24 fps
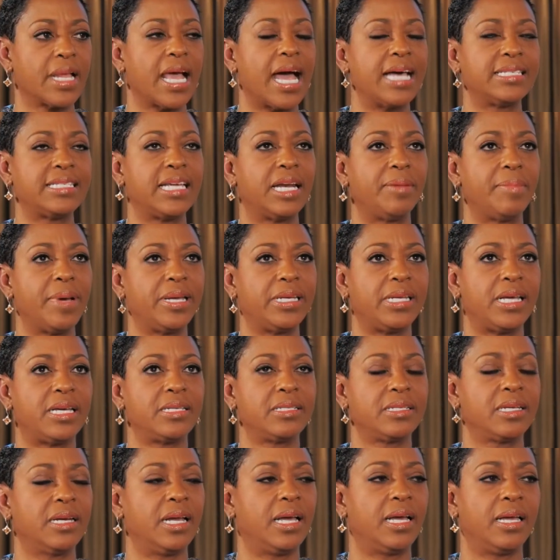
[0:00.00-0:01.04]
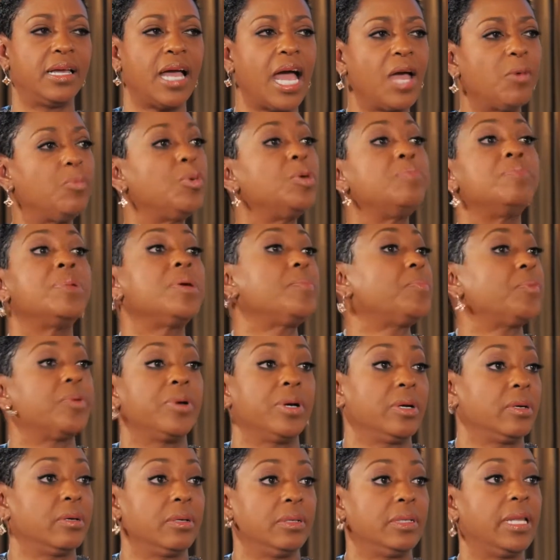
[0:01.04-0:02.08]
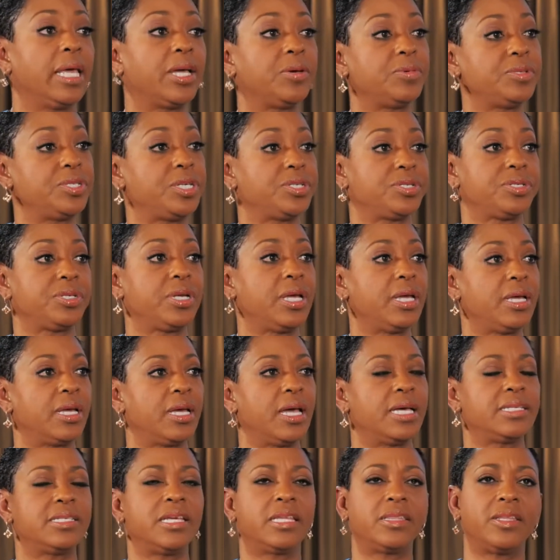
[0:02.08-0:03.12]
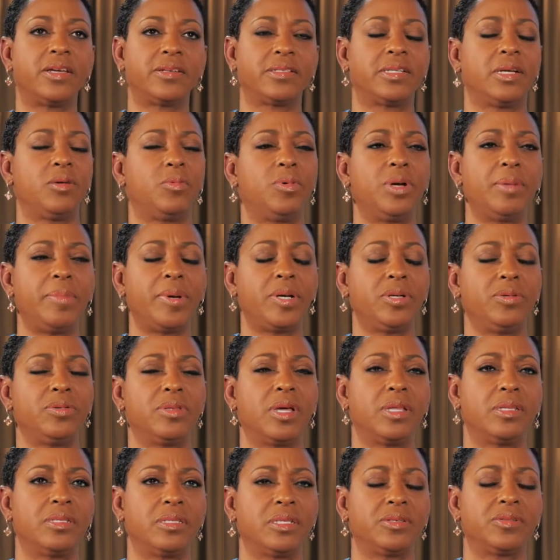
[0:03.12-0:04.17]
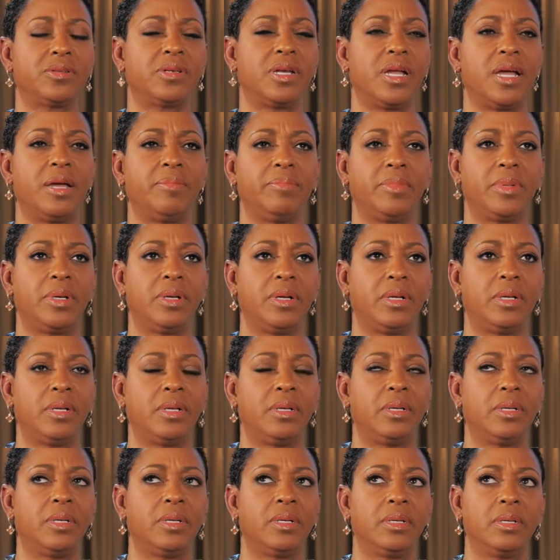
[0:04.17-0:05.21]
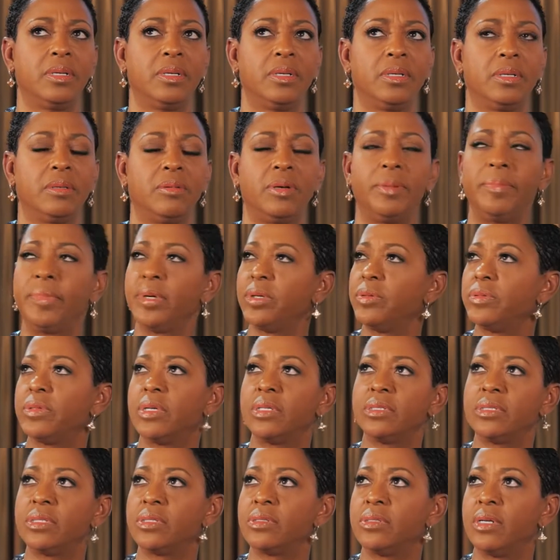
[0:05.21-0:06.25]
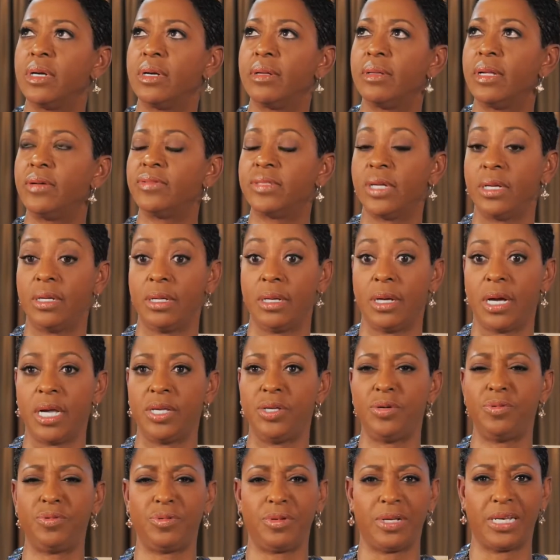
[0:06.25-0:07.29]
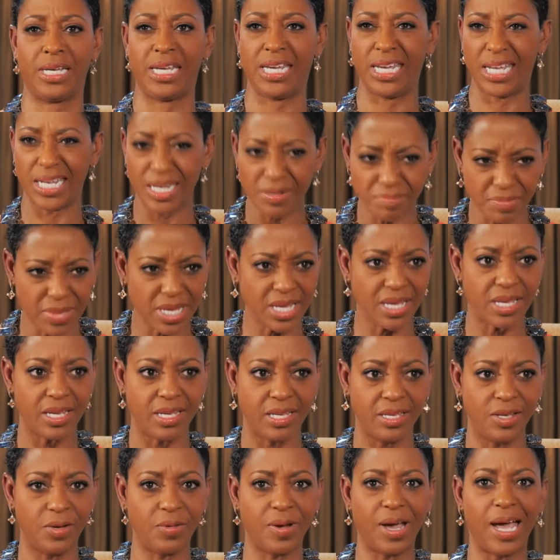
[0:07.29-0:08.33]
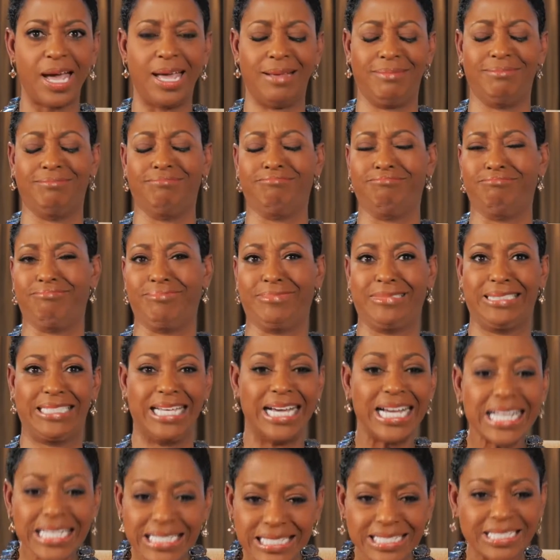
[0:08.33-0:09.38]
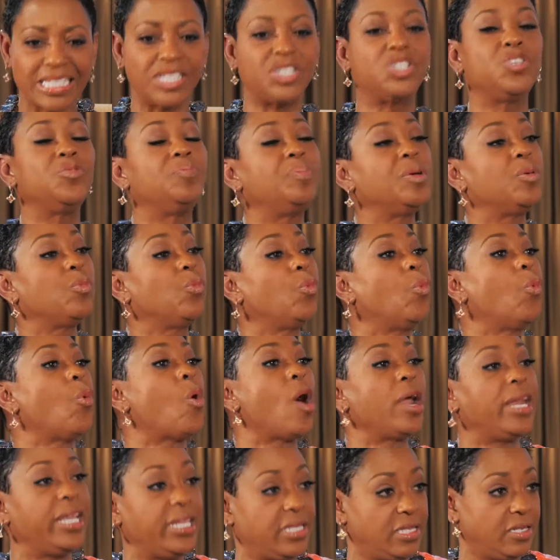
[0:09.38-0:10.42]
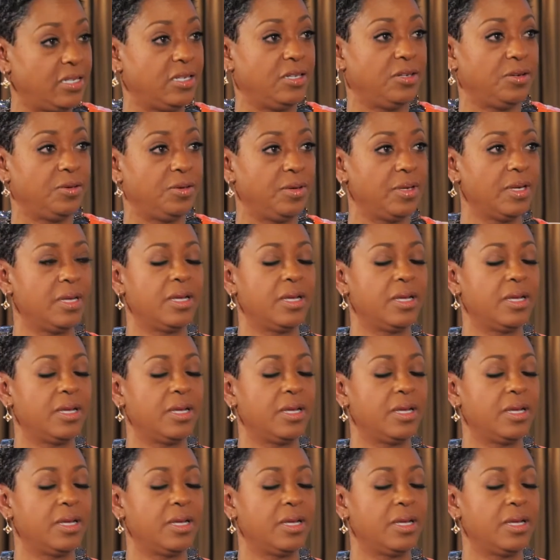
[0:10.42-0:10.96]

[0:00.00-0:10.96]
I sat at my desk and I remember it like it was yesterday. I sat there, I was like, what am I gonna do with all this extra time? What am I gonna do with all this extra time? I was like, are you kidding me? You got tons that you've been wanting to do.